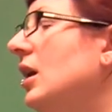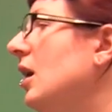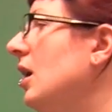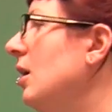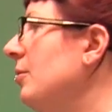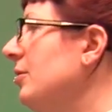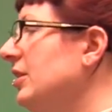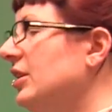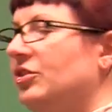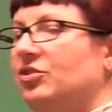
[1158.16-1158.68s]

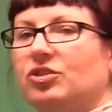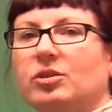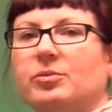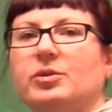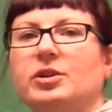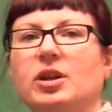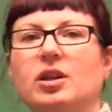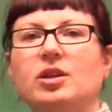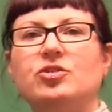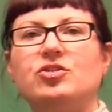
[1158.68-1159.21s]
in this
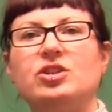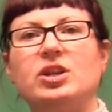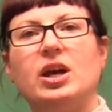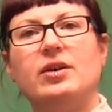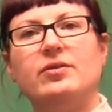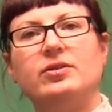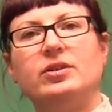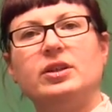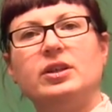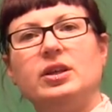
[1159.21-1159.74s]
terminology
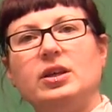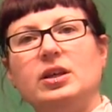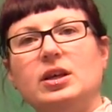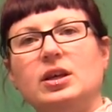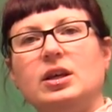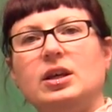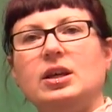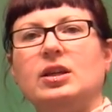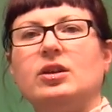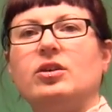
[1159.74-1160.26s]
heavily,
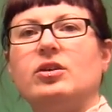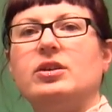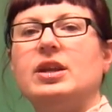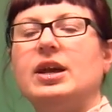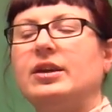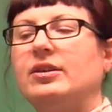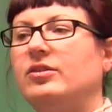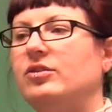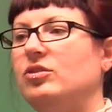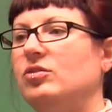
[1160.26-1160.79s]
in our
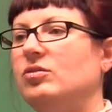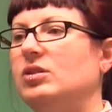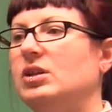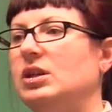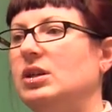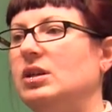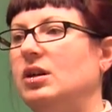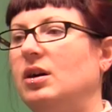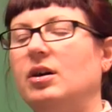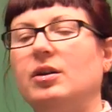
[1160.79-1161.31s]
next
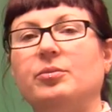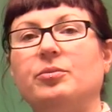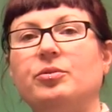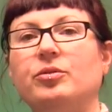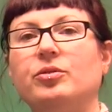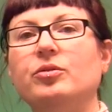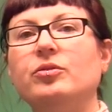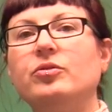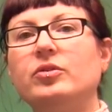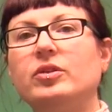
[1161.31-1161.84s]
unit on
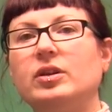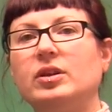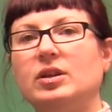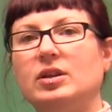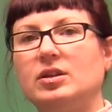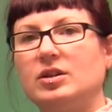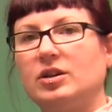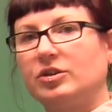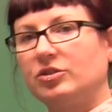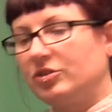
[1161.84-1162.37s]
proofs and
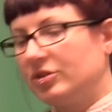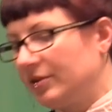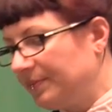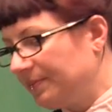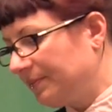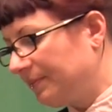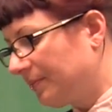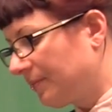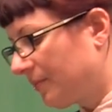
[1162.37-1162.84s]
induction.